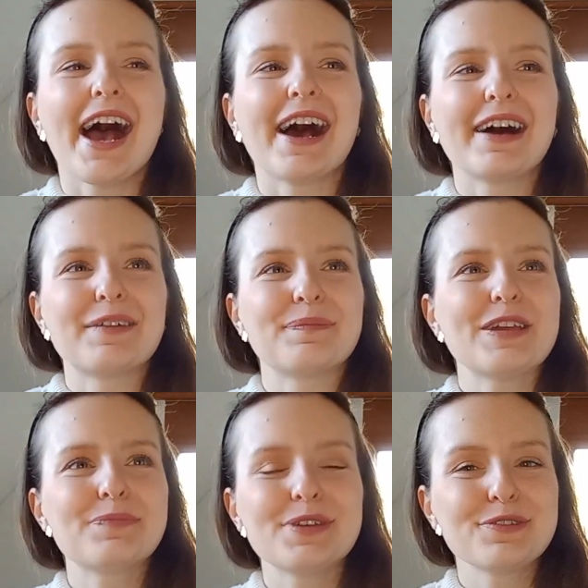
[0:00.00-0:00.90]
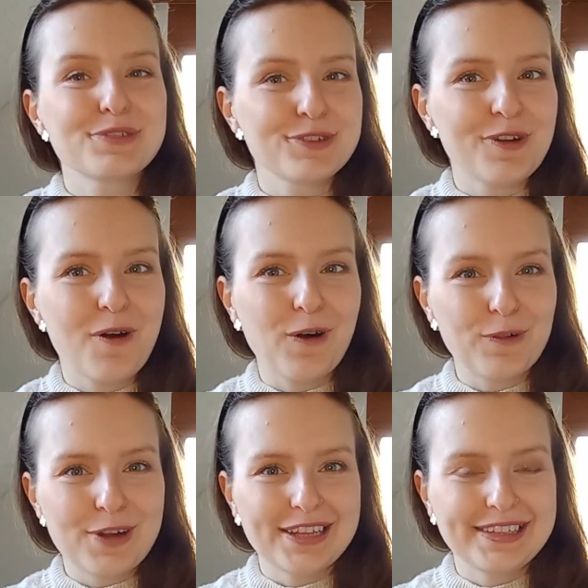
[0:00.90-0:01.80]
Uh, maybe you saw
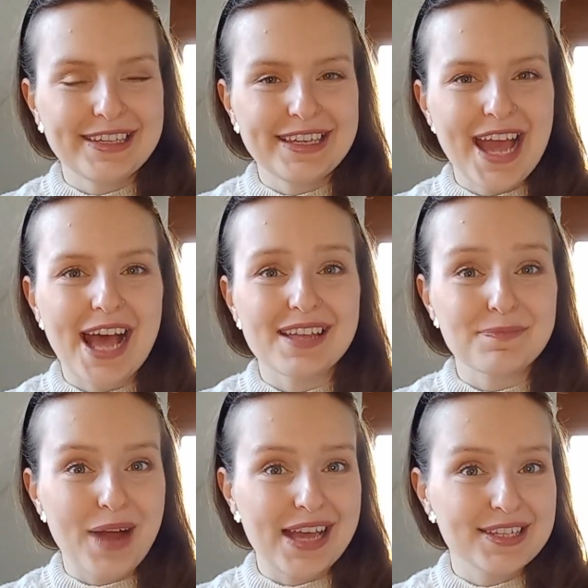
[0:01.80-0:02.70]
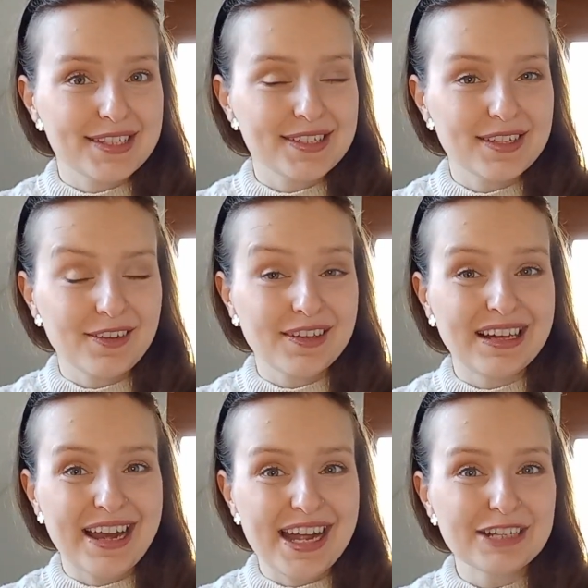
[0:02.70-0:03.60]
already uh, my
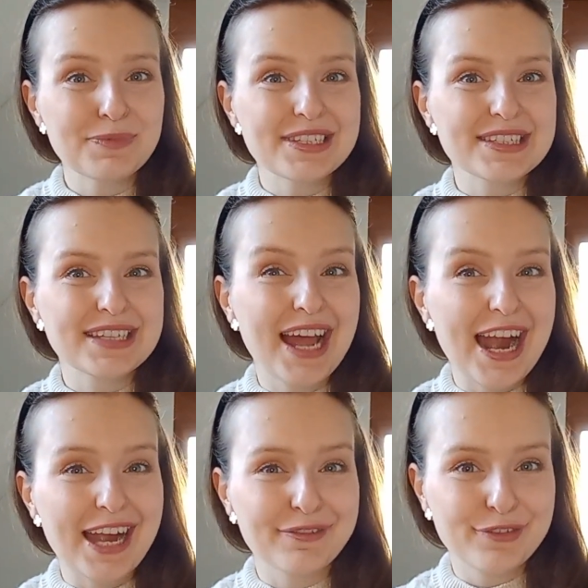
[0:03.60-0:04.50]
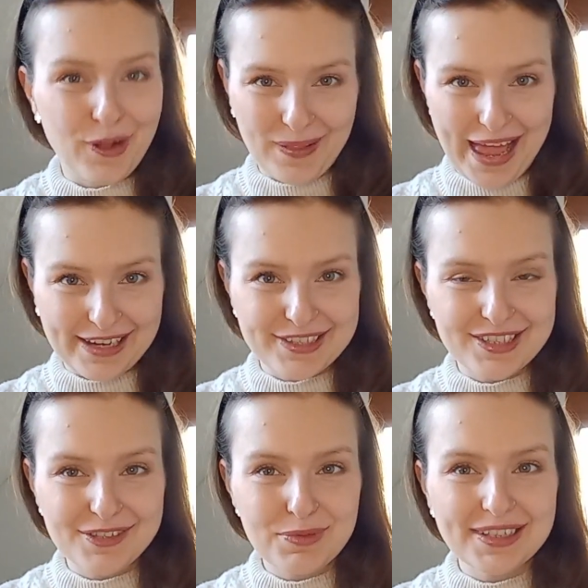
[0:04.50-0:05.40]
uh, Hermes scarf
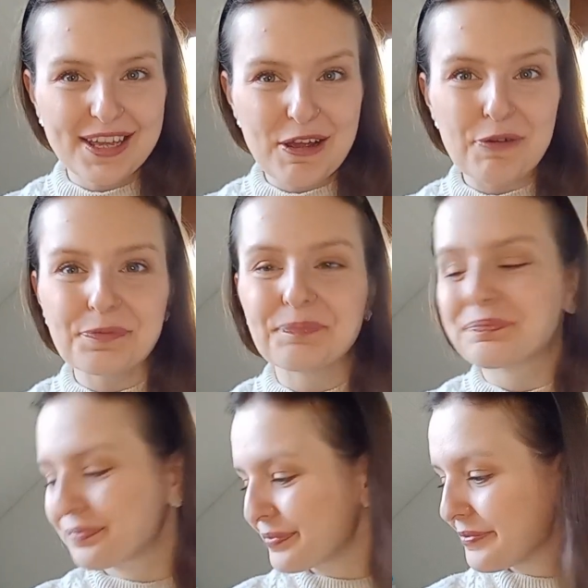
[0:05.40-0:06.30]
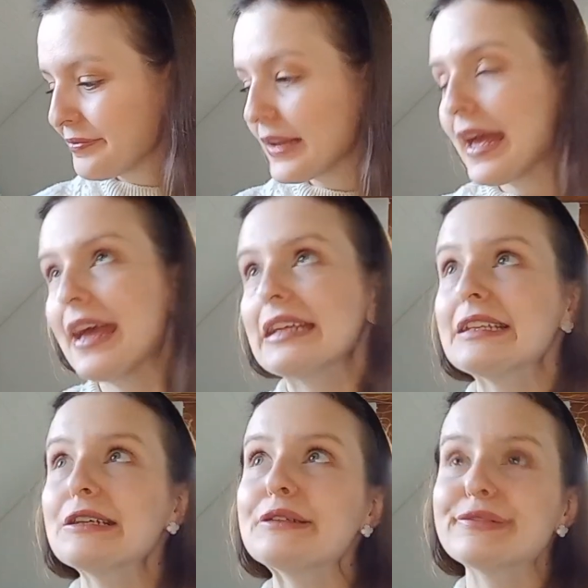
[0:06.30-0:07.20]
collection video.
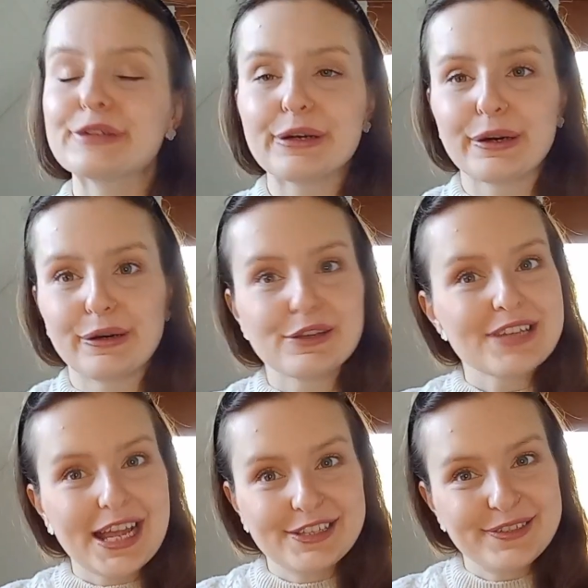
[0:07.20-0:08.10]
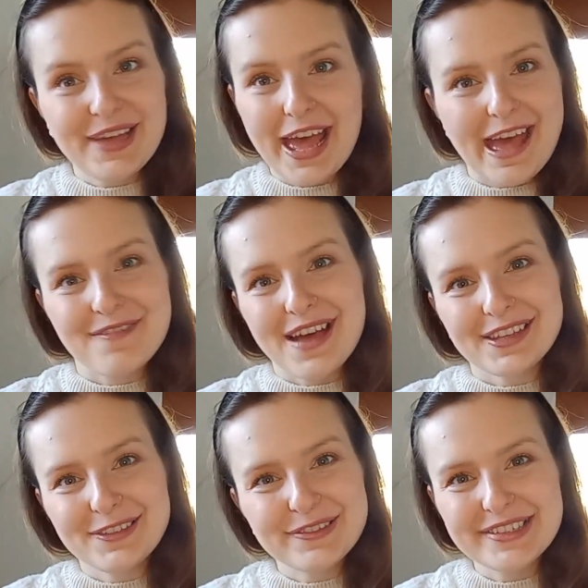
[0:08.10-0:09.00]
And of course, I do have a
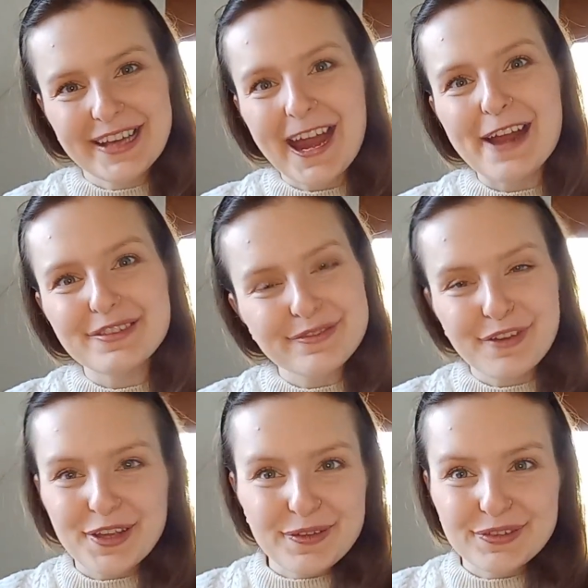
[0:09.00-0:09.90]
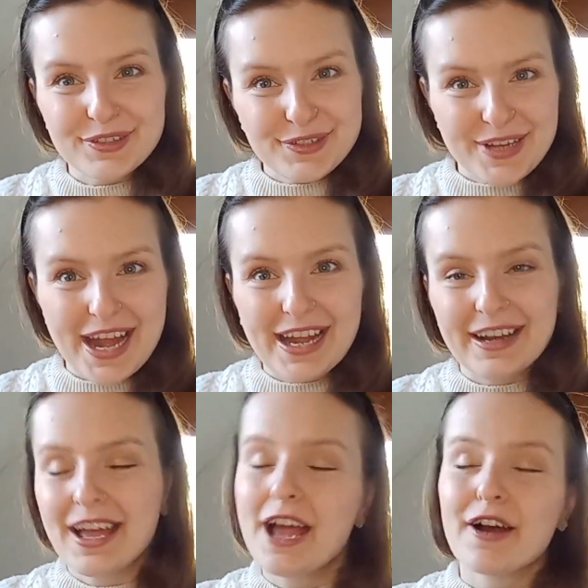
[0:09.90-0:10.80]
new scarves for you to
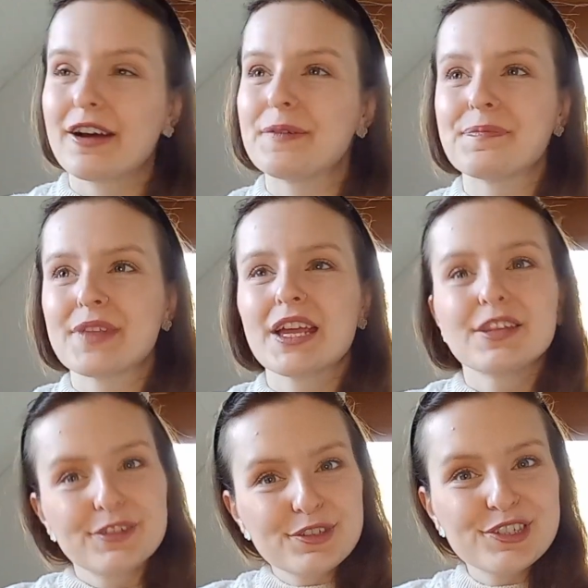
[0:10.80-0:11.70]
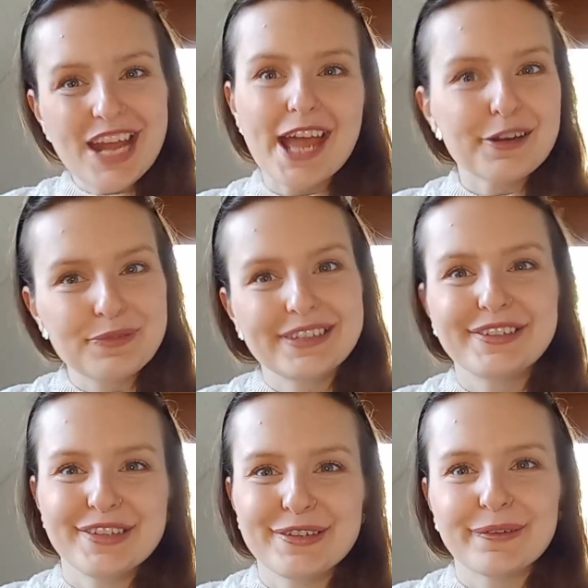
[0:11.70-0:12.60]
share, uh, to share
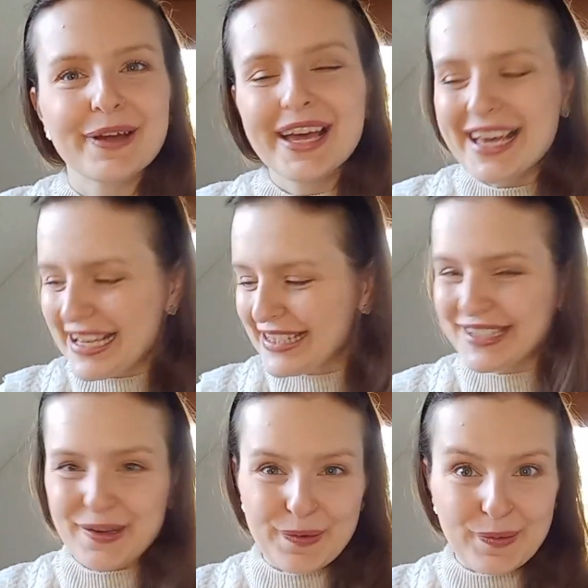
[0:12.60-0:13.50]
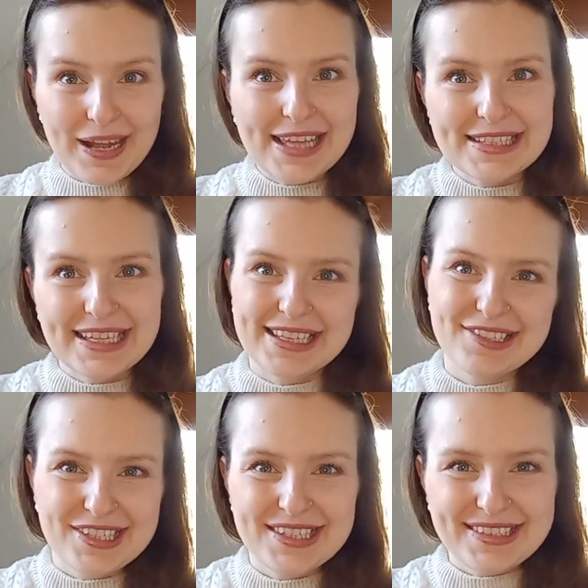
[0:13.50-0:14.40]
with you. So let's get
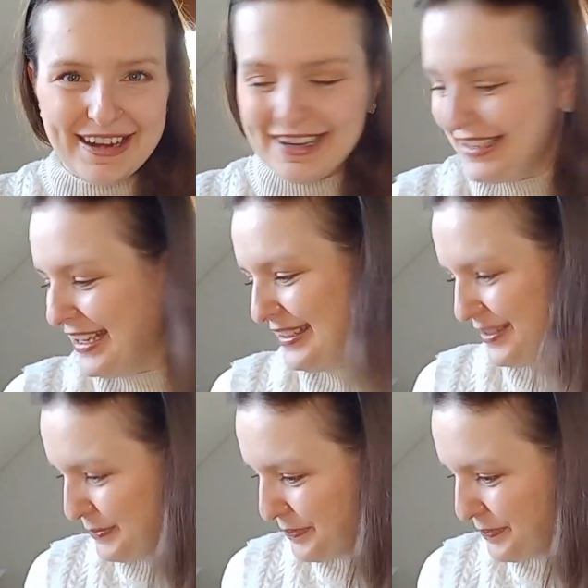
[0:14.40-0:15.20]
just started.